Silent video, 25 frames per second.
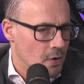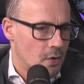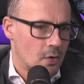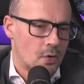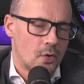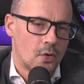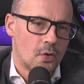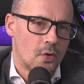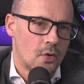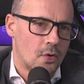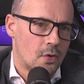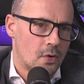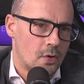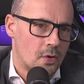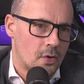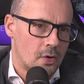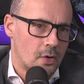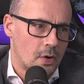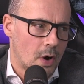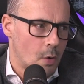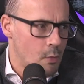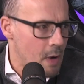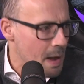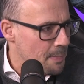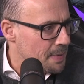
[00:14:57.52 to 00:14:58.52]
or
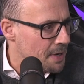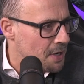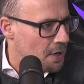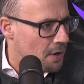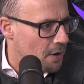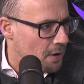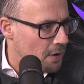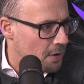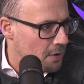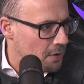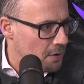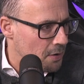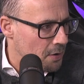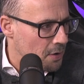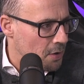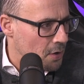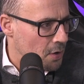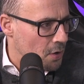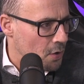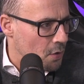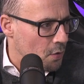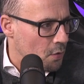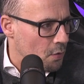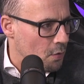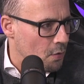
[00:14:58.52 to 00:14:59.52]
a webinar
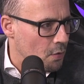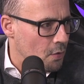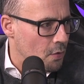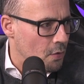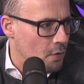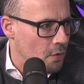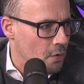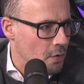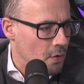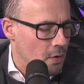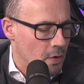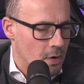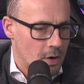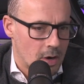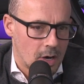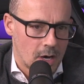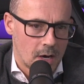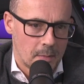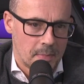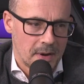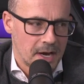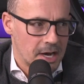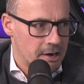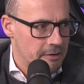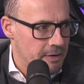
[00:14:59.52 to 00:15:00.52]
or
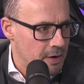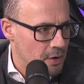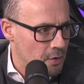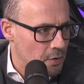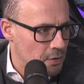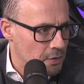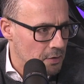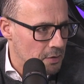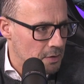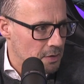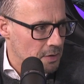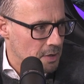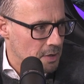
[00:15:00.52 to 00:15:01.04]
appearing on